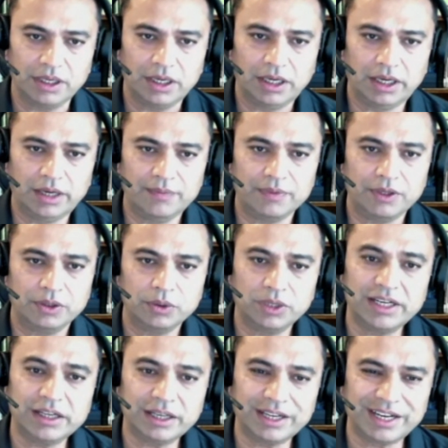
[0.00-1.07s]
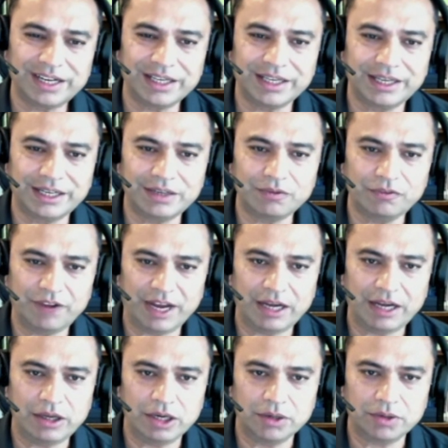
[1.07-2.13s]
uh, to get a kind of get
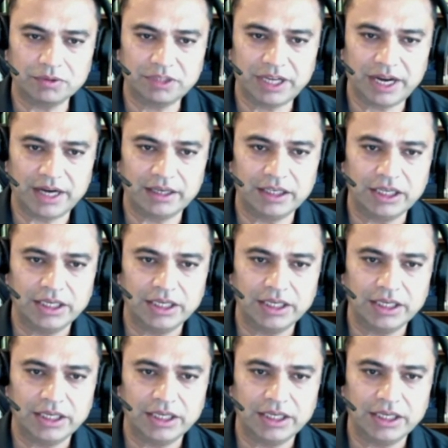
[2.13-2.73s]
value out of that.